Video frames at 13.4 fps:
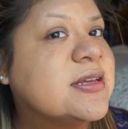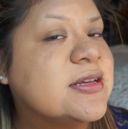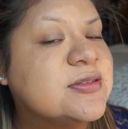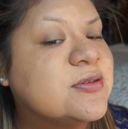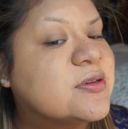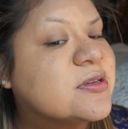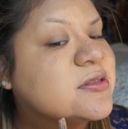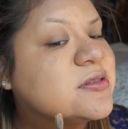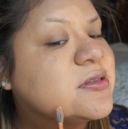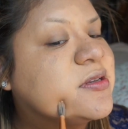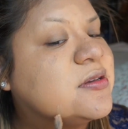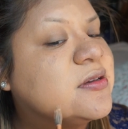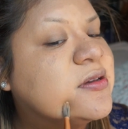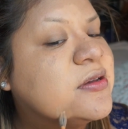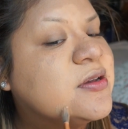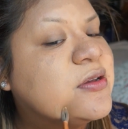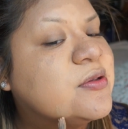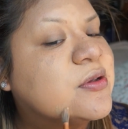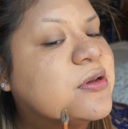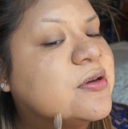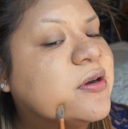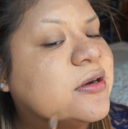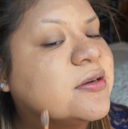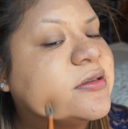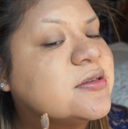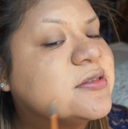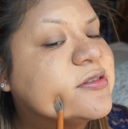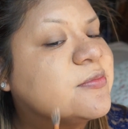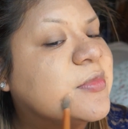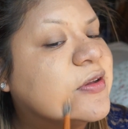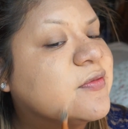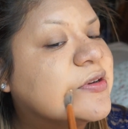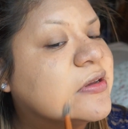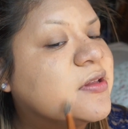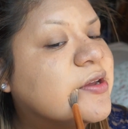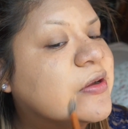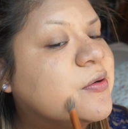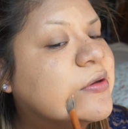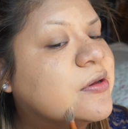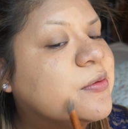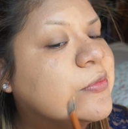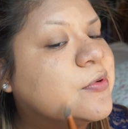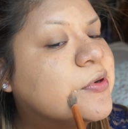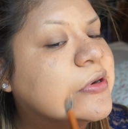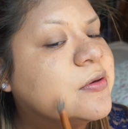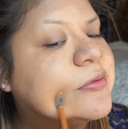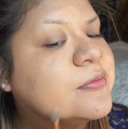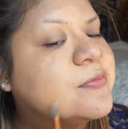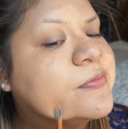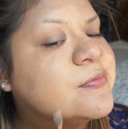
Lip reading: As you can see, you can hardly see my vitiligo anymore.